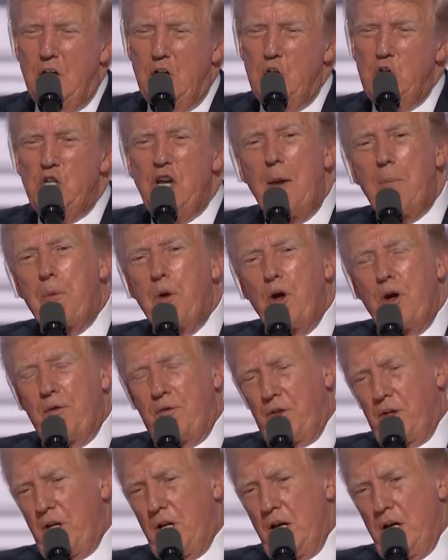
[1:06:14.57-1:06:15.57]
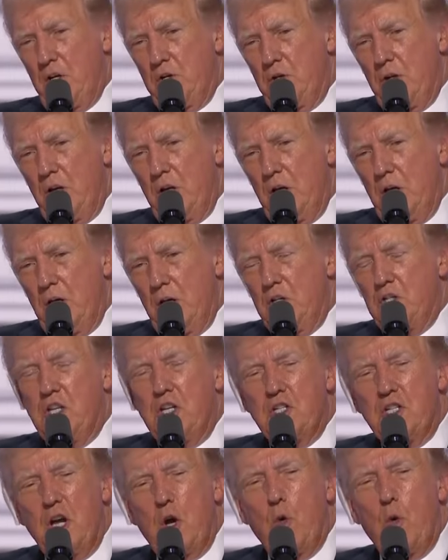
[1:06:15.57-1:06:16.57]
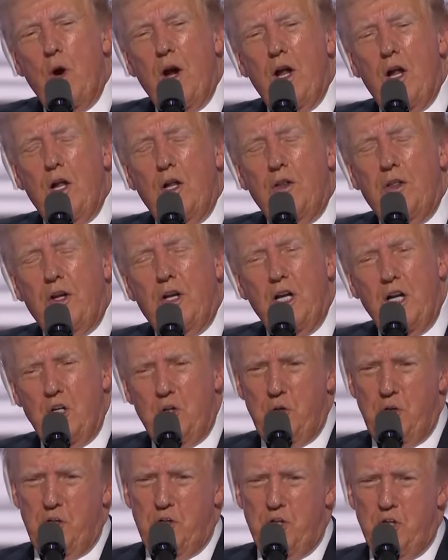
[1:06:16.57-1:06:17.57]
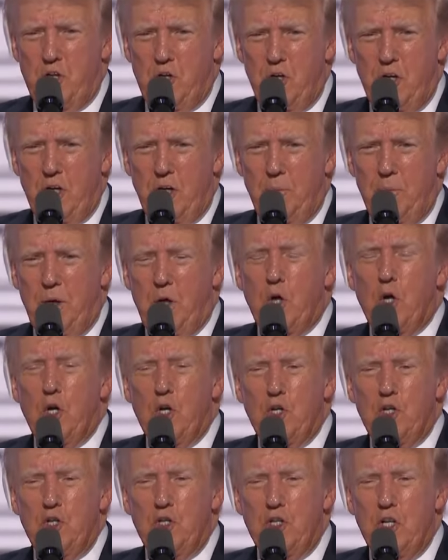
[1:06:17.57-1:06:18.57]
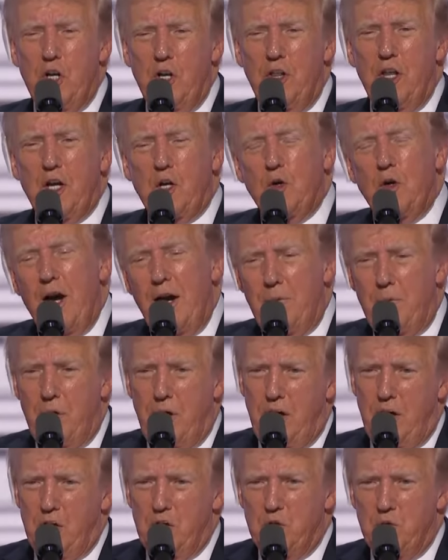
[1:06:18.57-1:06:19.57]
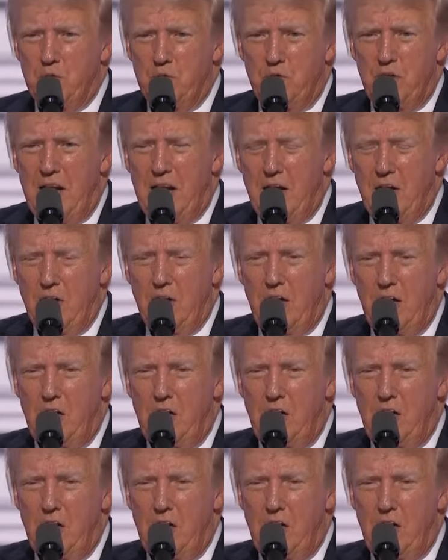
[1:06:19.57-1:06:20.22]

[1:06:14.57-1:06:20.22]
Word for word: shepherd of the country. He says how well the country's doing because their crime rate is down.